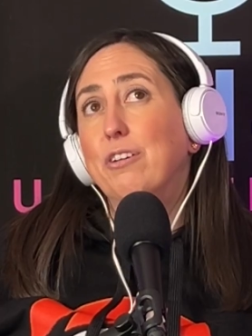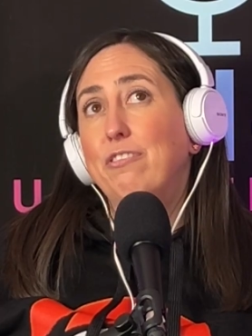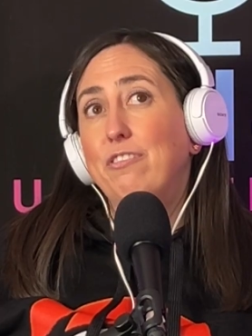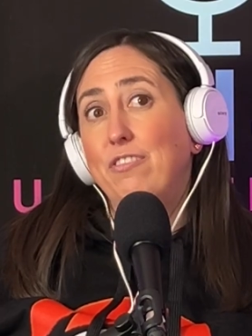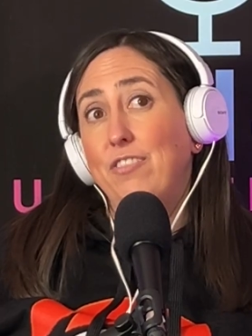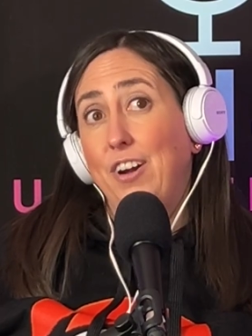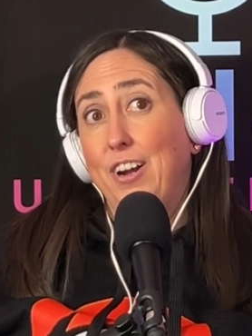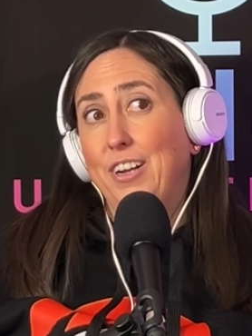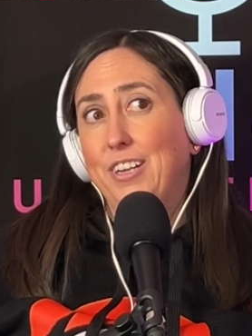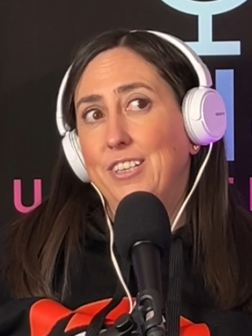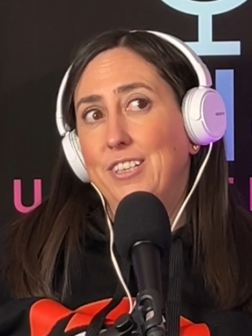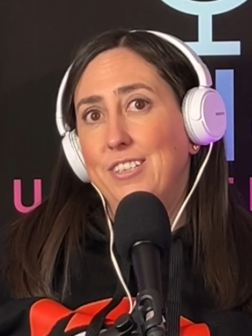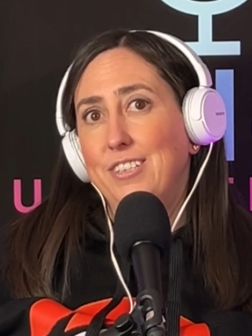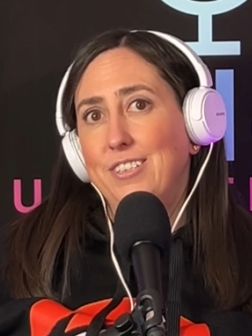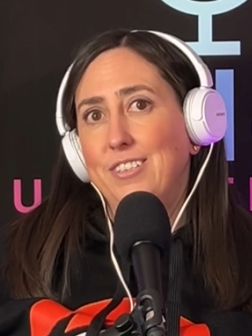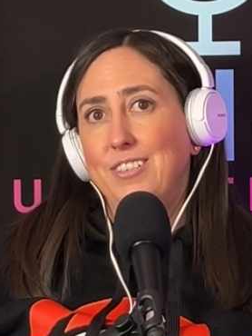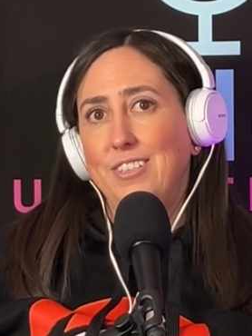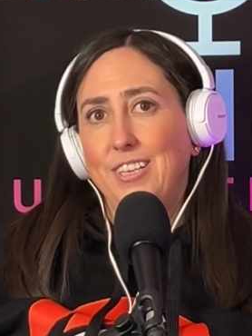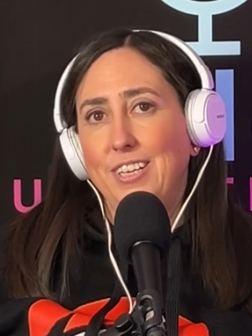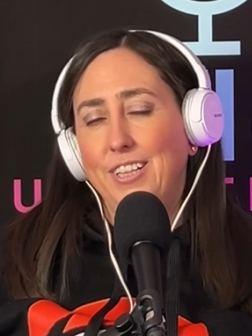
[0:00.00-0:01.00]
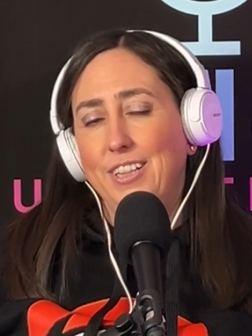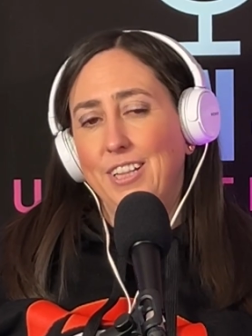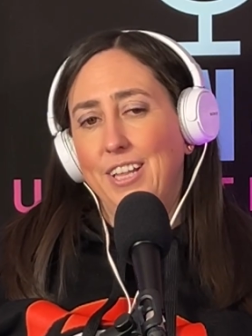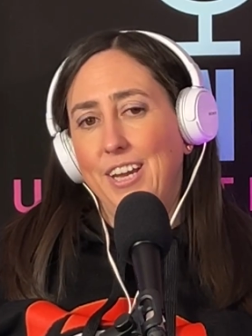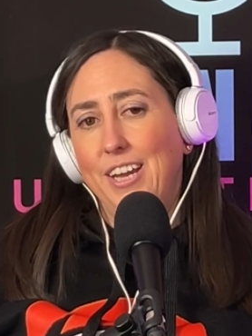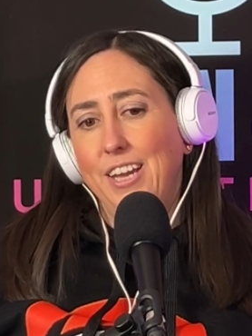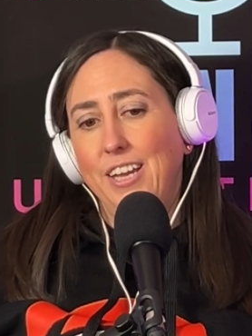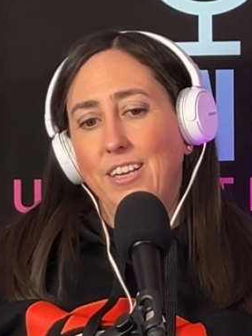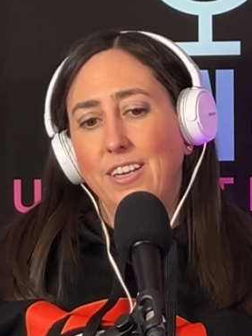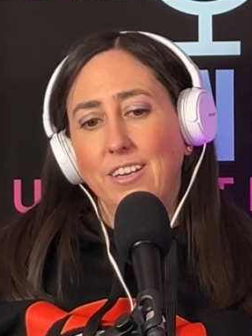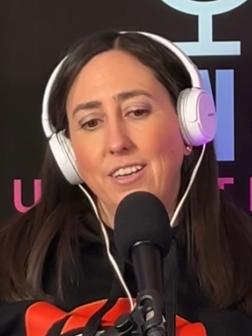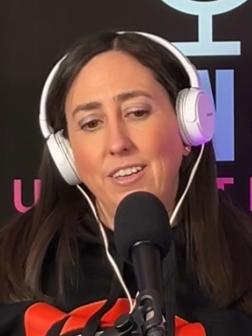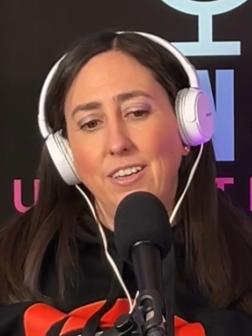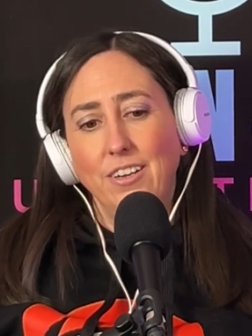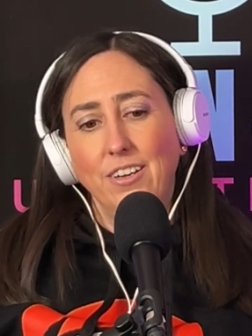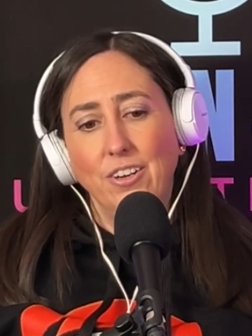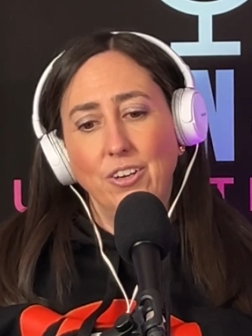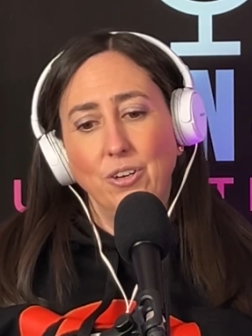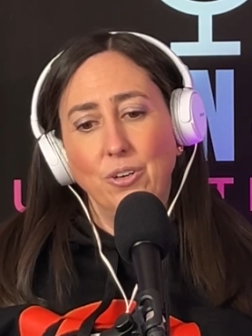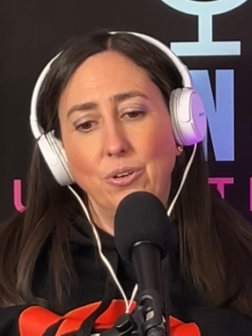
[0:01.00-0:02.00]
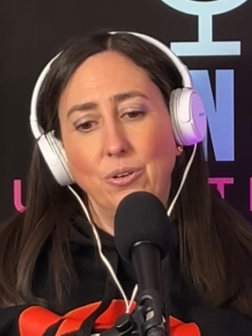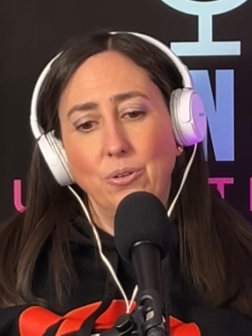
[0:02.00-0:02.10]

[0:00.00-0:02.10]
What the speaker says: fun to see like, you know,